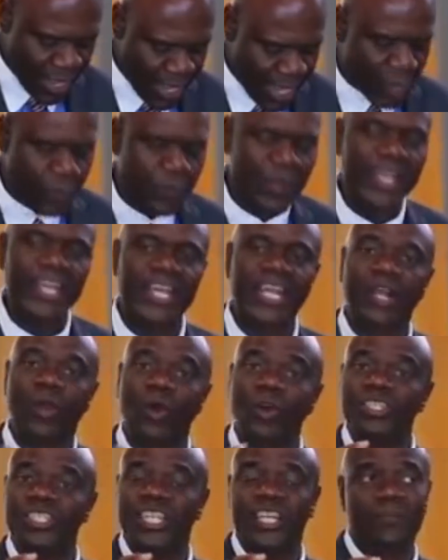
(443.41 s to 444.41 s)
and we can
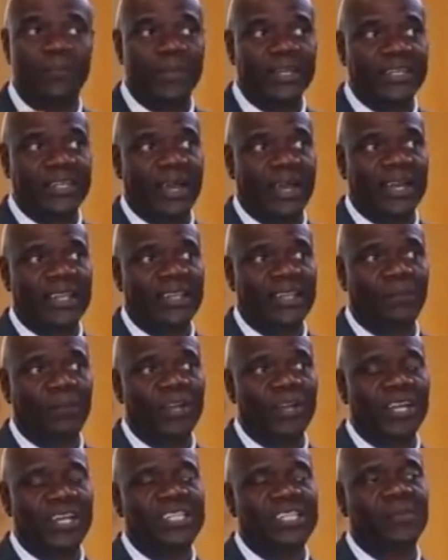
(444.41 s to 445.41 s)
negotiate better. Another
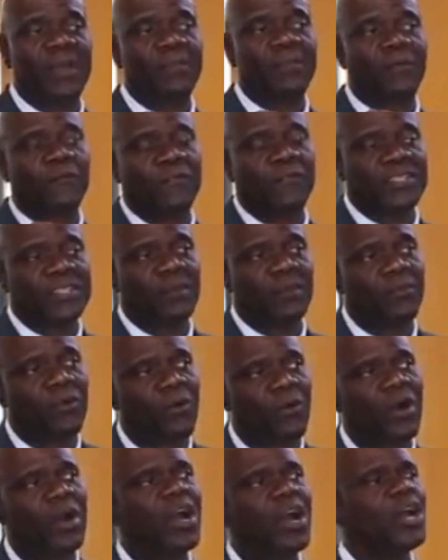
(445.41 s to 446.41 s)
point raised by Professor
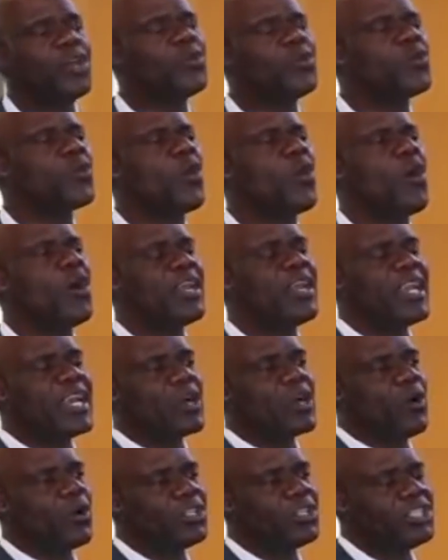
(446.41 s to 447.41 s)
Mbo. You go and
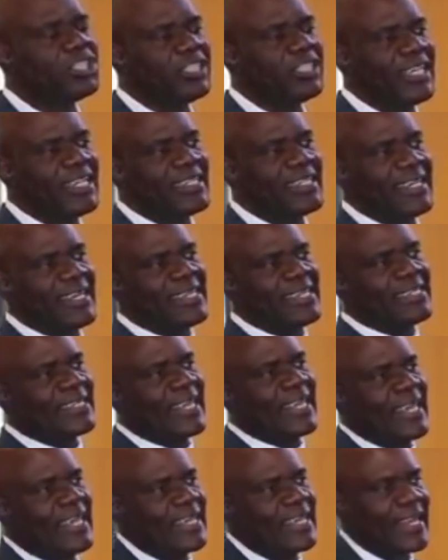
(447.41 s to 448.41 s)
negotiate as
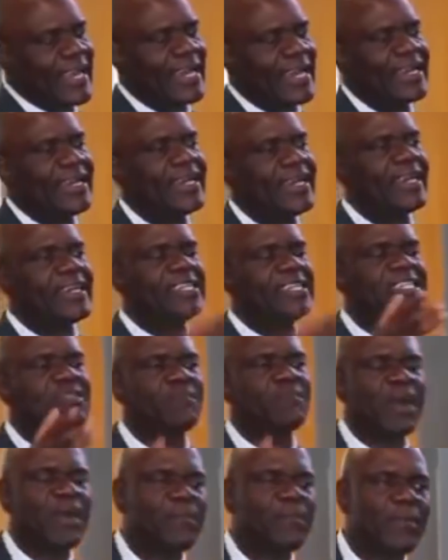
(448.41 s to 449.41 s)
Kenya, as
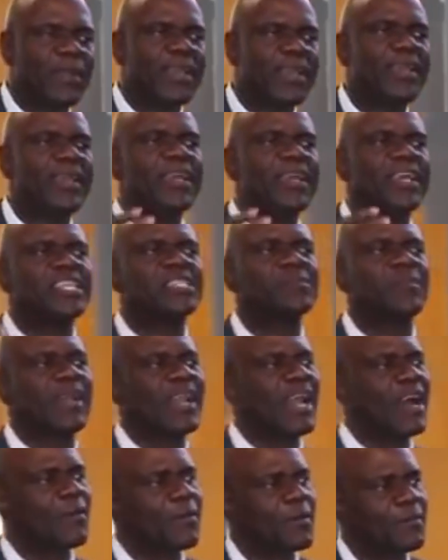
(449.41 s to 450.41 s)
Zimbabwe, as
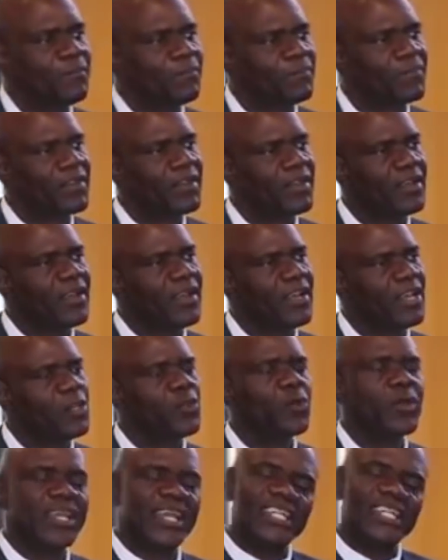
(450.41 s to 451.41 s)
Malawi.
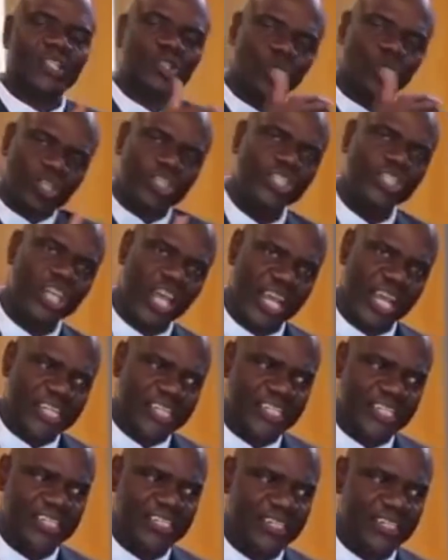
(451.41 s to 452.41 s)
You get
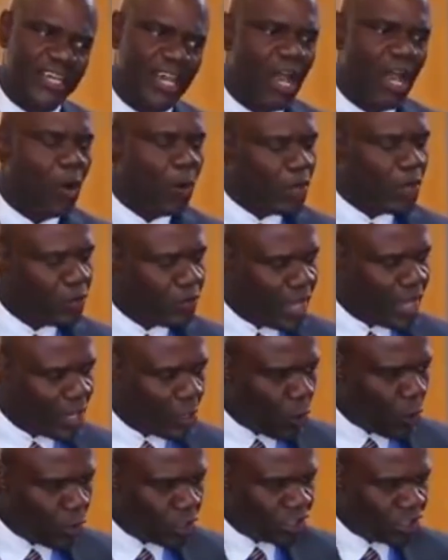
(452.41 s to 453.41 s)
shortchanged. When you
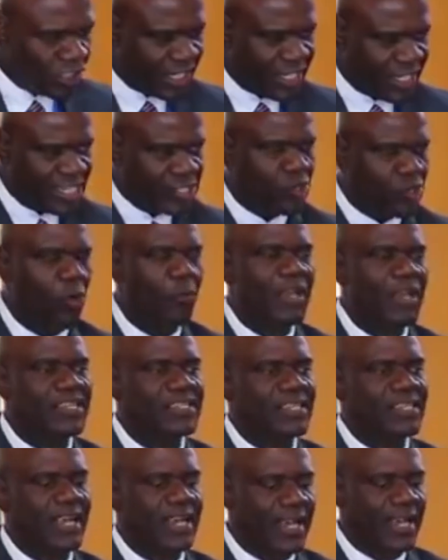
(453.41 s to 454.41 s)
negotiate as
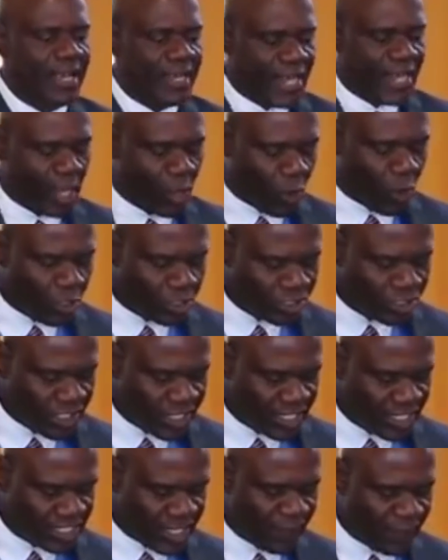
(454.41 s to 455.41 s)
COMESA,
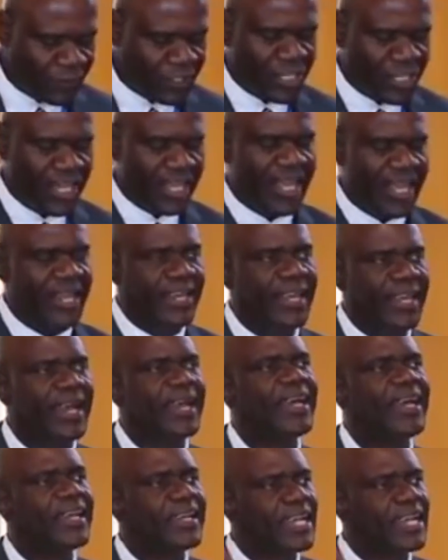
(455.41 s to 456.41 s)
negotiate as the FTA area,
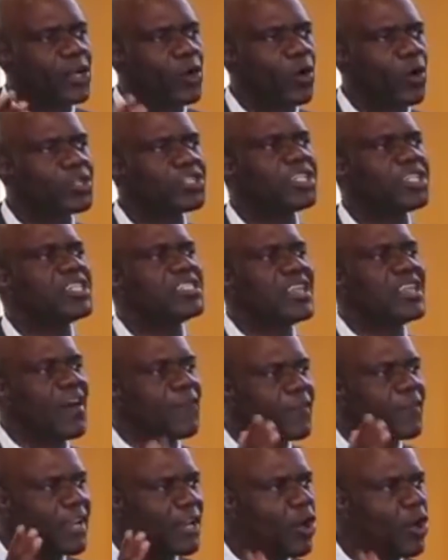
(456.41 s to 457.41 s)
negotiate as the
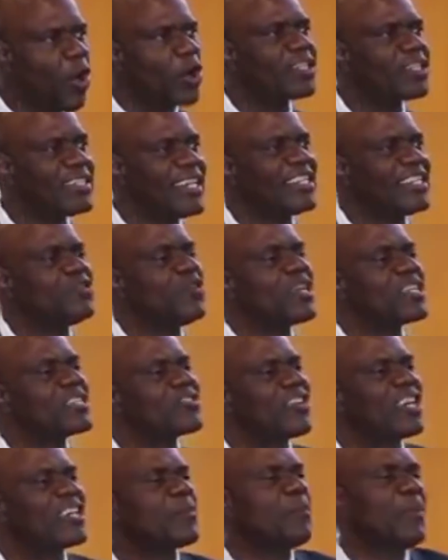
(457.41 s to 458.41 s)
African continent, you
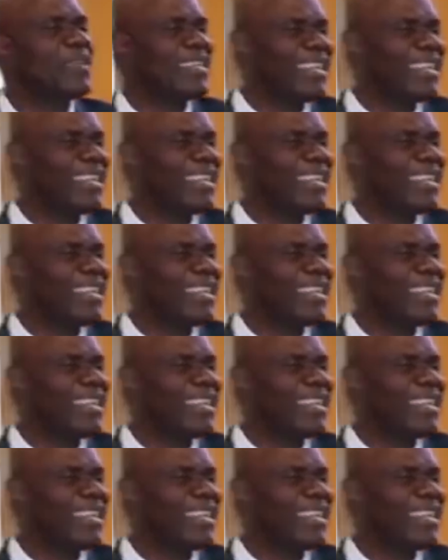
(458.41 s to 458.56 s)
extract